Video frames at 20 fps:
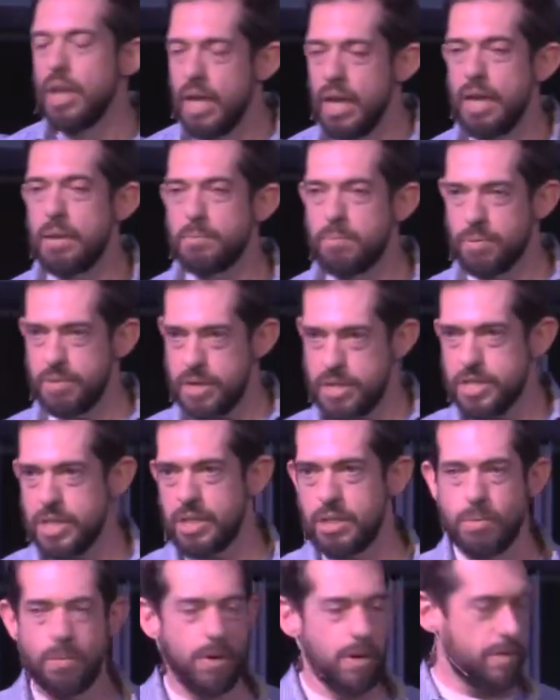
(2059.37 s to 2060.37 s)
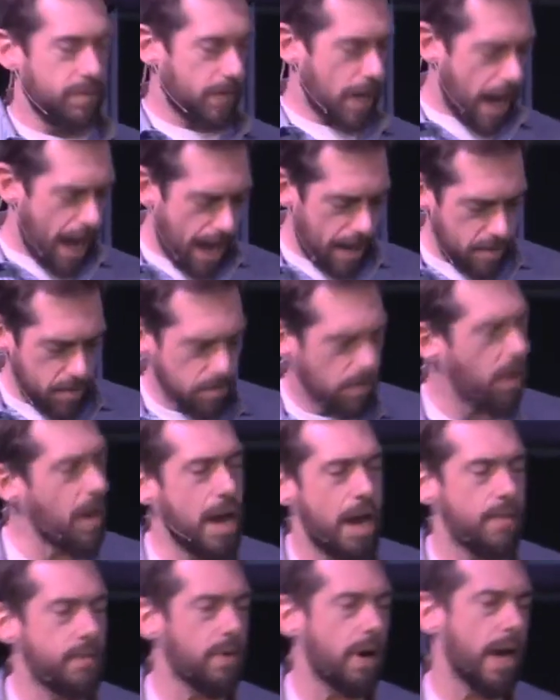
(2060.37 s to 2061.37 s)
in preaching the Word of God,
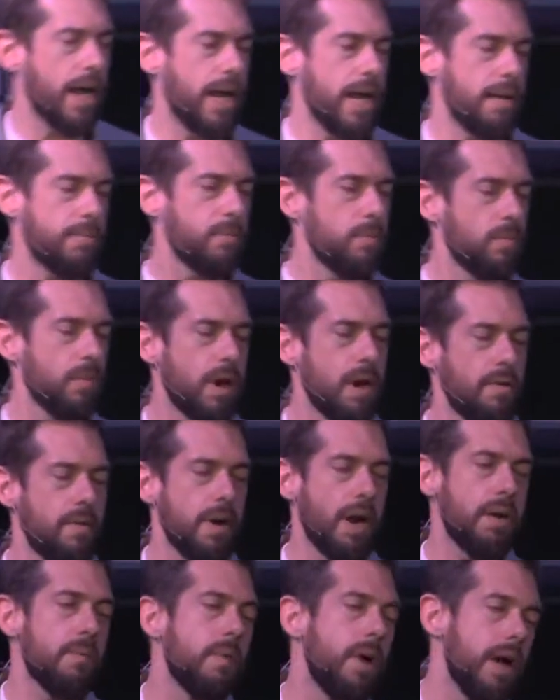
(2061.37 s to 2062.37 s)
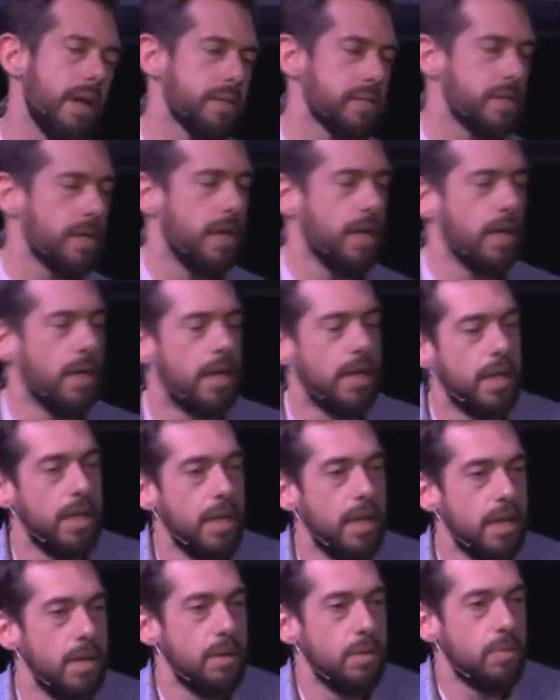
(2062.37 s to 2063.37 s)
wherever I am and wherever I was?
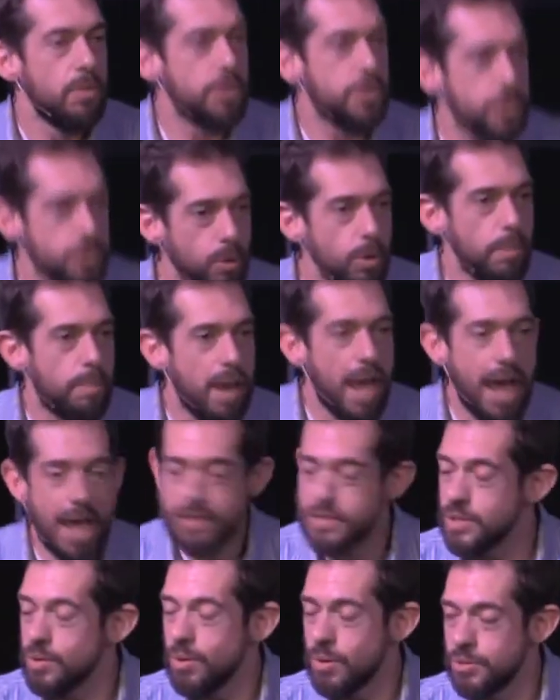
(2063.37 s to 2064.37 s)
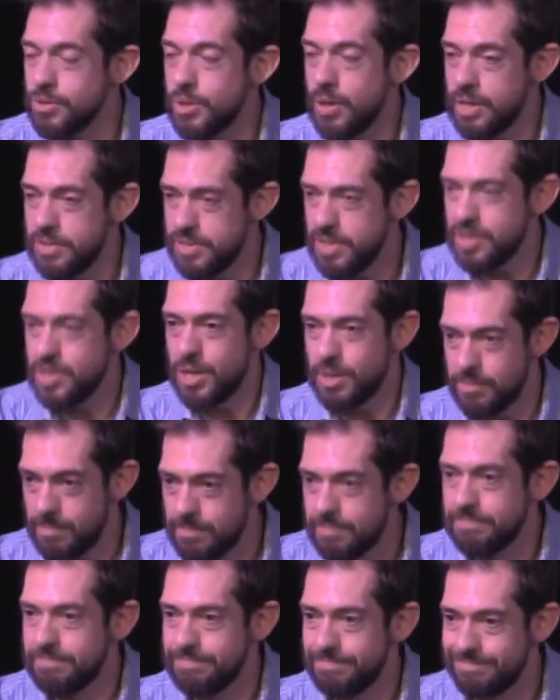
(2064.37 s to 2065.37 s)
was through a pastoral transition.
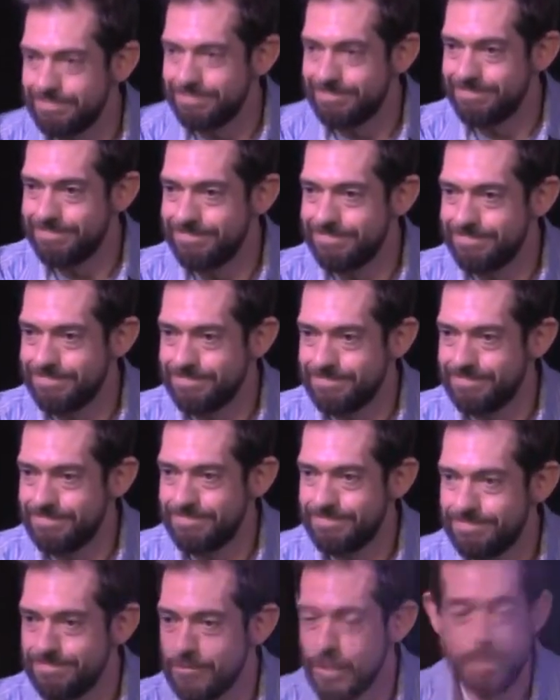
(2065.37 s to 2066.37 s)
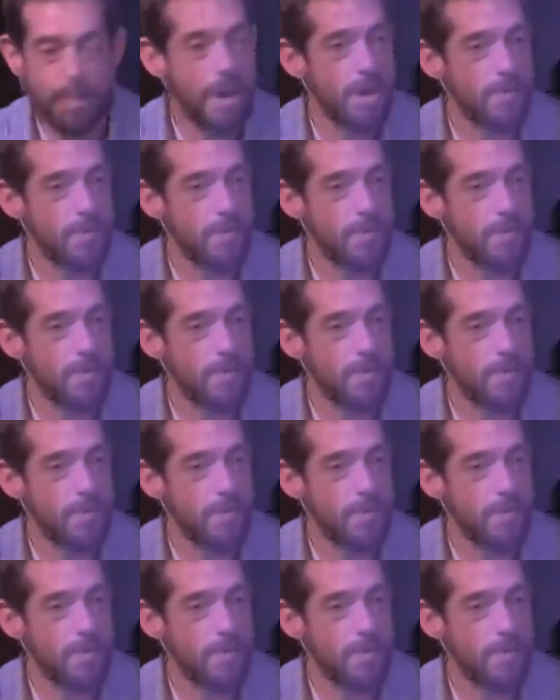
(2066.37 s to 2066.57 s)
In my